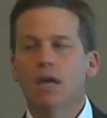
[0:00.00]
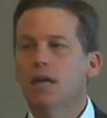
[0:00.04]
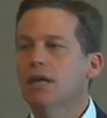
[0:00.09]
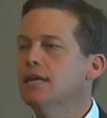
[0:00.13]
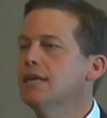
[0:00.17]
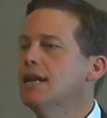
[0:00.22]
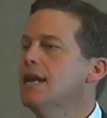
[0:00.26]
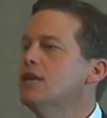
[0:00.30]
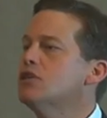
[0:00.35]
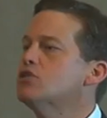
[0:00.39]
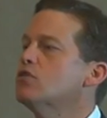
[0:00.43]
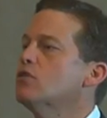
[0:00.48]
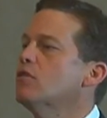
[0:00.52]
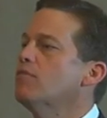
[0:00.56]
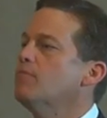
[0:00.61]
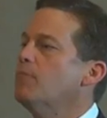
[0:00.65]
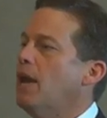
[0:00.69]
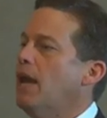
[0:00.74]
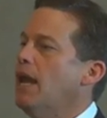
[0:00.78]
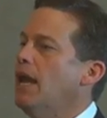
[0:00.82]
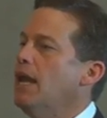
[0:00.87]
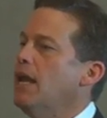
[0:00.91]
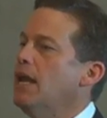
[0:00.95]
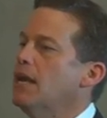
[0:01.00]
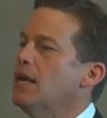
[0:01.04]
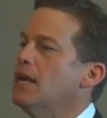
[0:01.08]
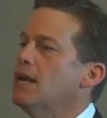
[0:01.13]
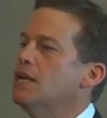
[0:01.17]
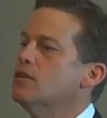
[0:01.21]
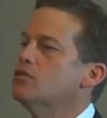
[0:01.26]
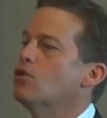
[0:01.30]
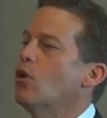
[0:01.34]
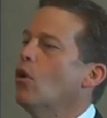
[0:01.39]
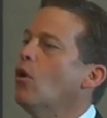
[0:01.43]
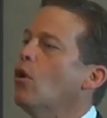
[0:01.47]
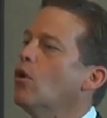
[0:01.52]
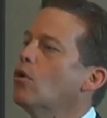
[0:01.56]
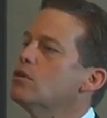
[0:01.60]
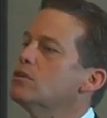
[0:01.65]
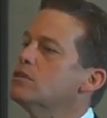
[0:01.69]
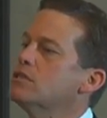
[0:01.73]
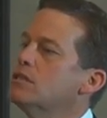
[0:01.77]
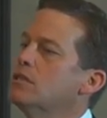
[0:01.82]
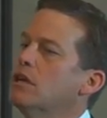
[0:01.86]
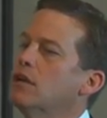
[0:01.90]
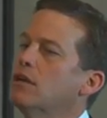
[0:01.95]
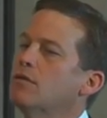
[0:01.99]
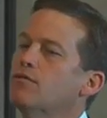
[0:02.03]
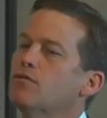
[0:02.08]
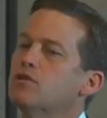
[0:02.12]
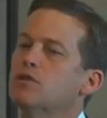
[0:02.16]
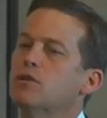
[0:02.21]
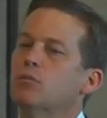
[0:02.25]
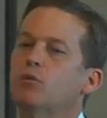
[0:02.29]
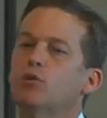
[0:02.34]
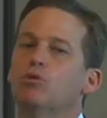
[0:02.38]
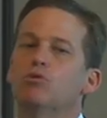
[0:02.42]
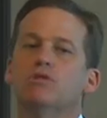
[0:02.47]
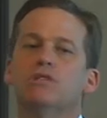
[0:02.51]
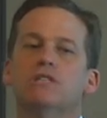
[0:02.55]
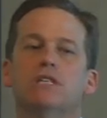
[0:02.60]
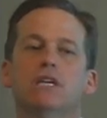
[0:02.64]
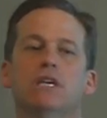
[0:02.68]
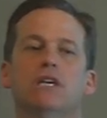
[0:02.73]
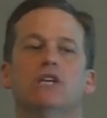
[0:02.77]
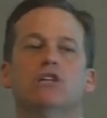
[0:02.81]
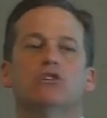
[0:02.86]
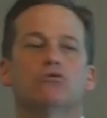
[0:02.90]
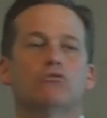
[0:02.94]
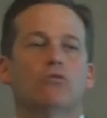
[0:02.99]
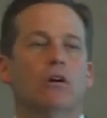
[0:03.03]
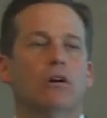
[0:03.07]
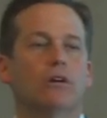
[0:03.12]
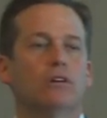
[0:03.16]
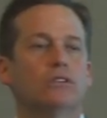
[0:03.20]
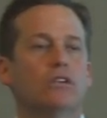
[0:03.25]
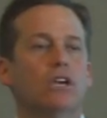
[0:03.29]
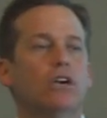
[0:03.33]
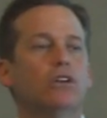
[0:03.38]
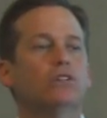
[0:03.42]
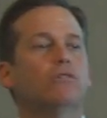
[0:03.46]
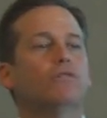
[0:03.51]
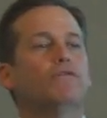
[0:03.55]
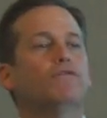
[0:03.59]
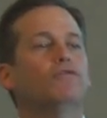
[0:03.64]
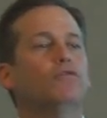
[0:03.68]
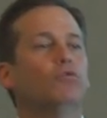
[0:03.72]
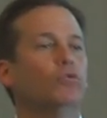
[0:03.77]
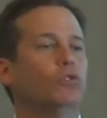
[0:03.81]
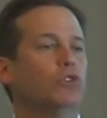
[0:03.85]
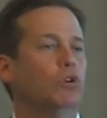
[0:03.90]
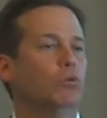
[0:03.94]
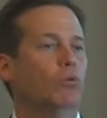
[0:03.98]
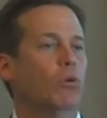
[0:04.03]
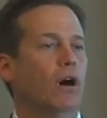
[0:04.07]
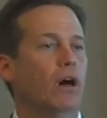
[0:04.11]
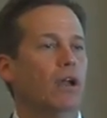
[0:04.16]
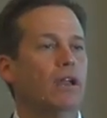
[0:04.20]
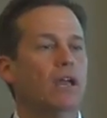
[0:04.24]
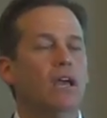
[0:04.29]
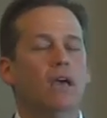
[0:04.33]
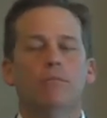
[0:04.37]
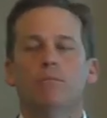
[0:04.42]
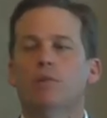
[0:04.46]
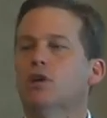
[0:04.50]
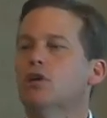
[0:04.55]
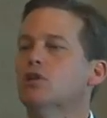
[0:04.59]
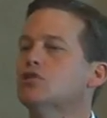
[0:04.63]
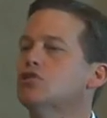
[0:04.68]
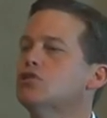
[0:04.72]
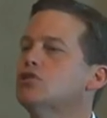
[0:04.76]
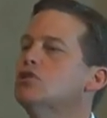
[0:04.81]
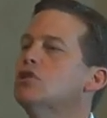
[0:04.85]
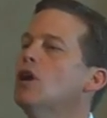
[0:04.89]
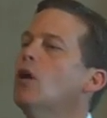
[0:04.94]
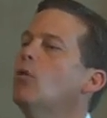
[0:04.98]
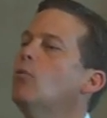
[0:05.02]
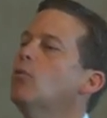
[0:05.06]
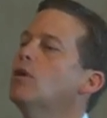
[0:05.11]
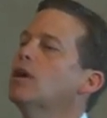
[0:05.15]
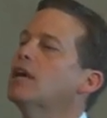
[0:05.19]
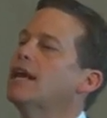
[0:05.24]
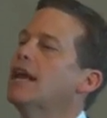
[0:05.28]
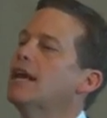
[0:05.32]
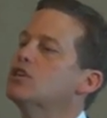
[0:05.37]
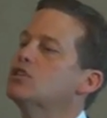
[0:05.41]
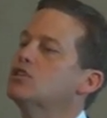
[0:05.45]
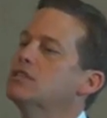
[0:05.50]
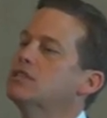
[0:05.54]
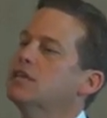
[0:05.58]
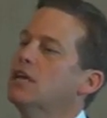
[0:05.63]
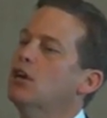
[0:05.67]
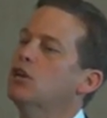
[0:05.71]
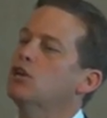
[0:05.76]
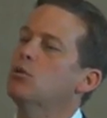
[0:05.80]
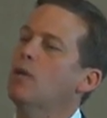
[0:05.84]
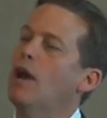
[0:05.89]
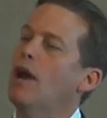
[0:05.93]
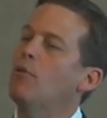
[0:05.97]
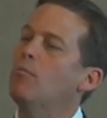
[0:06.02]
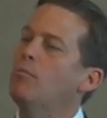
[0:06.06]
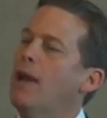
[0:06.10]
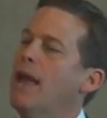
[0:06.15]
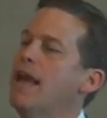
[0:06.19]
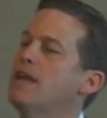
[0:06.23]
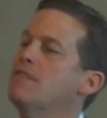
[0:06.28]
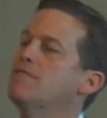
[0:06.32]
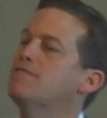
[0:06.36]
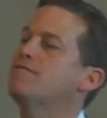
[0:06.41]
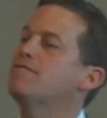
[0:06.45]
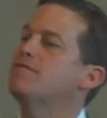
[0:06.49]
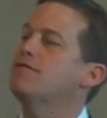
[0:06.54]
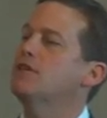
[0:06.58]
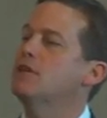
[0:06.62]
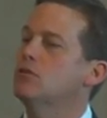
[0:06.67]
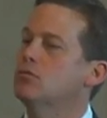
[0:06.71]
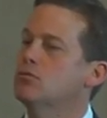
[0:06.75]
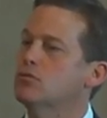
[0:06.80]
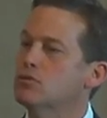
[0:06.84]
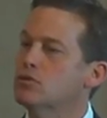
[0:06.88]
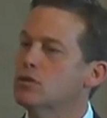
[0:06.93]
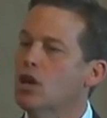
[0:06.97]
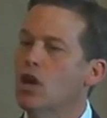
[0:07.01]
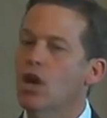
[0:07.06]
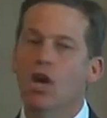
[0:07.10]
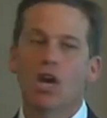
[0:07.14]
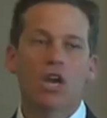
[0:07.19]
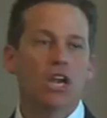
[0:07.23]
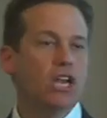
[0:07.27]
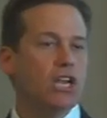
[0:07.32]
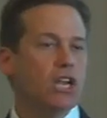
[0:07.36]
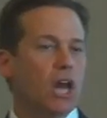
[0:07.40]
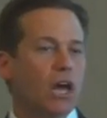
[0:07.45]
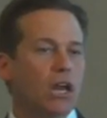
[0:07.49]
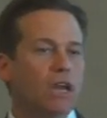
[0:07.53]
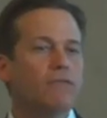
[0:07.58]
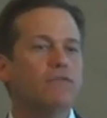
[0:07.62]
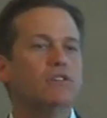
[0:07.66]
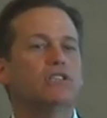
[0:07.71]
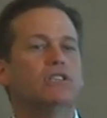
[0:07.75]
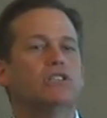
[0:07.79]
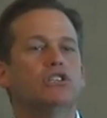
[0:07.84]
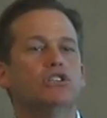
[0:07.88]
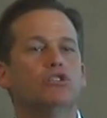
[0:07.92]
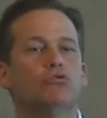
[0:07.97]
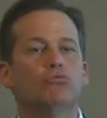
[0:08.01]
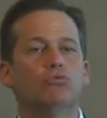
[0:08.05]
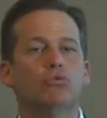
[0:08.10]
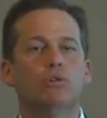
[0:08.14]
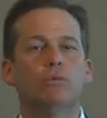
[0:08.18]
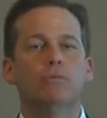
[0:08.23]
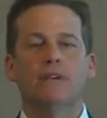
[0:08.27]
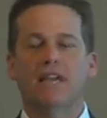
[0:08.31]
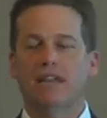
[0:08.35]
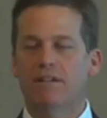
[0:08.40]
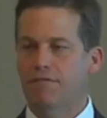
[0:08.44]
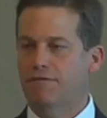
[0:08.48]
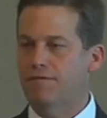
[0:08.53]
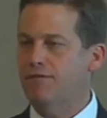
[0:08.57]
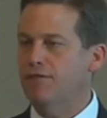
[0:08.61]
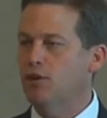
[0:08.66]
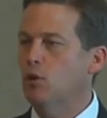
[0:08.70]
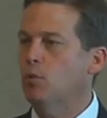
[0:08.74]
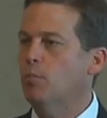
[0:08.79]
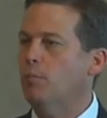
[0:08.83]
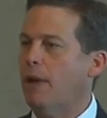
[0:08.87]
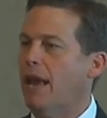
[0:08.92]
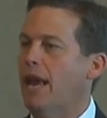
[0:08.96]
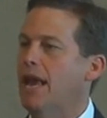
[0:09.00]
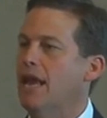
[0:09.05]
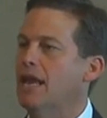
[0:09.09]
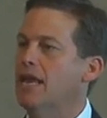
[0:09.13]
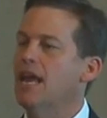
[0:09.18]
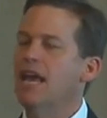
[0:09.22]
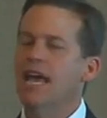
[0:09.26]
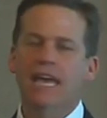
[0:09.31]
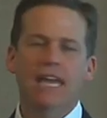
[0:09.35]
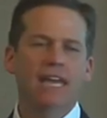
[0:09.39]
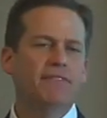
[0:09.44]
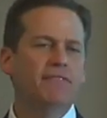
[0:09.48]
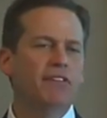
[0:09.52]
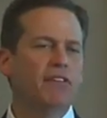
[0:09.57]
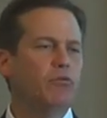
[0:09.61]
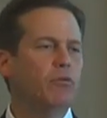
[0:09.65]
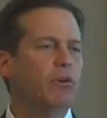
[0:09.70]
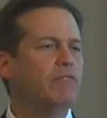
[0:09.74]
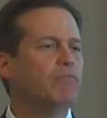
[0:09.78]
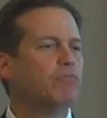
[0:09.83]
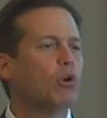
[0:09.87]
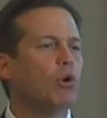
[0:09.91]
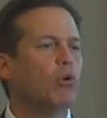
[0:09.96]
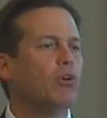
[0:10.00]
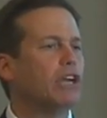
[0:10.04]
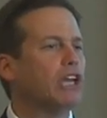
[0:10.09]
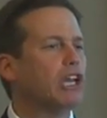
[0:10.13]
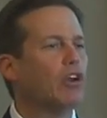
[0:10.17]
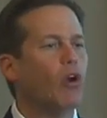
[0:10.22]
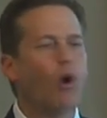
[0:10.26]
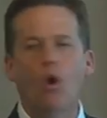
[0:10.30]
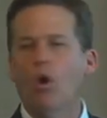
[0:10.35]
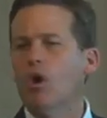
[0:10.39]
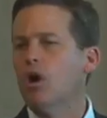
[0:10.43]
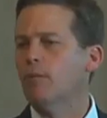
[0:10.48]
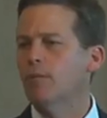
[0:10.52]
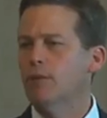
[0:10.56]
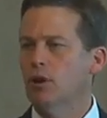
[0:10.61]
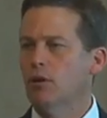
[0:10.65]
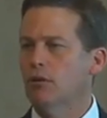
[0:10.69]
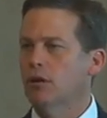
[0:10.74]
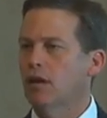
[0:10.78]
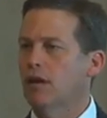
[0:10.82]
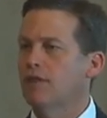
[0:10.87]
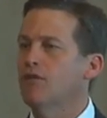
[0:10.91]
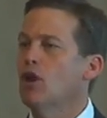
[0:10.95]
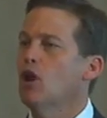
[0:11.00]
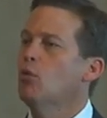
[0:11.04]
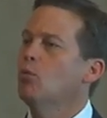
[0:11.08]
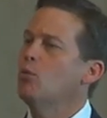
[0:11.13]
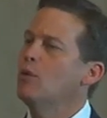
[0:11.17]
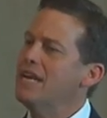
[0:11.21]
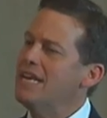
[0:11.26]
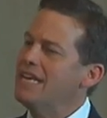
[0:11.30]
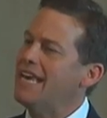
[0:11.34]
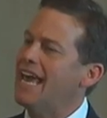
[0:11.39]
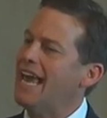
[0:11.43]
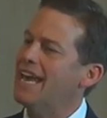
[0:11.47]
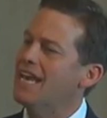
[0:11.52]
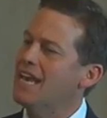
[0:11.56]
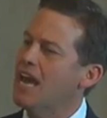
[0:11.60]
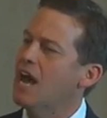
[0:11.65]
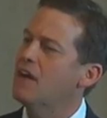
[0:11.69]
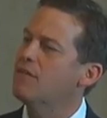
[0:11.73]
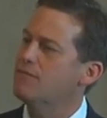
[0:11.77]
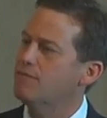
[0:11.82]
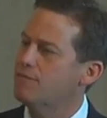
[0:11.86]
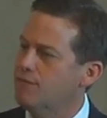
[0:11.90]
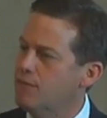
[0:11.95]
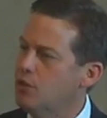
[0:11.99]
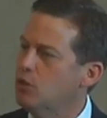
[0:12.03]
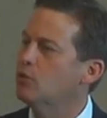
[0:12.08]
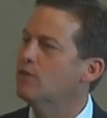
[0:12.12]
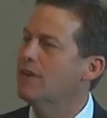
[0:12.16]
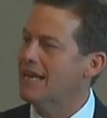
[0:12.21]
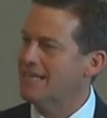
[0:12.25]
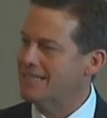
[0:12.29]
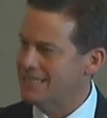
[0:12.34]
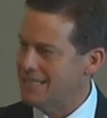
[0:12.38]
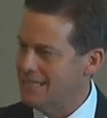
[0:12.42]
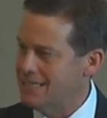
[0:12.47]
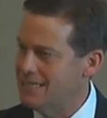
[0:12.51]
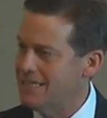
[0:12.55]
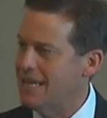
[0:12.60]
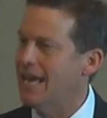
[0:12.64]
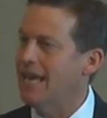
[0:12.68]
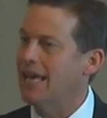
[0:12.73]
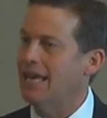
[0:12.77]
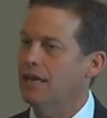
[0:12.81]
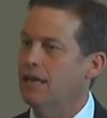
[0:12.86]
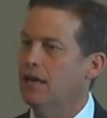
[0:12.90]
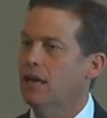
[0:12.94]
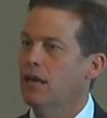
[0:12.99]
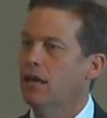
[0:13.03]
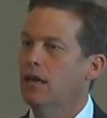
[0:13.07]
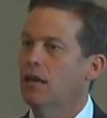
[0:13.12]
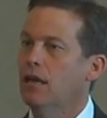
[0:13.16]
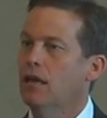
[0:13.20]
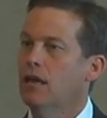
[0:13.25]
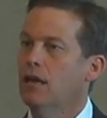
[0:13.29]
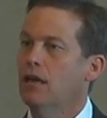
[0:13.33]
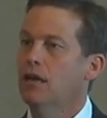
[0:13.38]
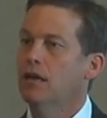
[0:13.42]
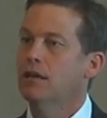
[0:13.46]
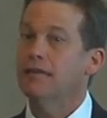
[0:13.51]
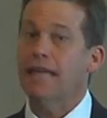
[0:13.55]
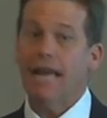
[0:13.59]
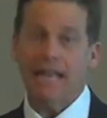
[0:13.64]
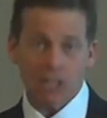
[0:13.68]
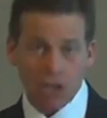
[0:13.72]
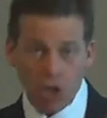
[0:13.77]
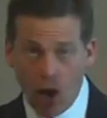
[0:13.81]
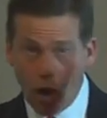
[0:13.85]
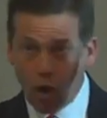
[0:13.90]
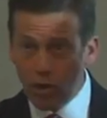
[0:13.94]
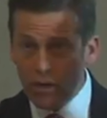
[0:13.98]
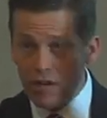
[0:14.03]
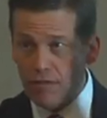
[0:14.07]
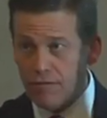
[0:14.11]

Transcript: Nature of pain is the hardest thing for someone who's seeking drugs to fool you on, because no one can actually tell you how pain feels. None of us in this room can feel pain. Even if we've broken an arm in our life, we cannot feel that today. That's our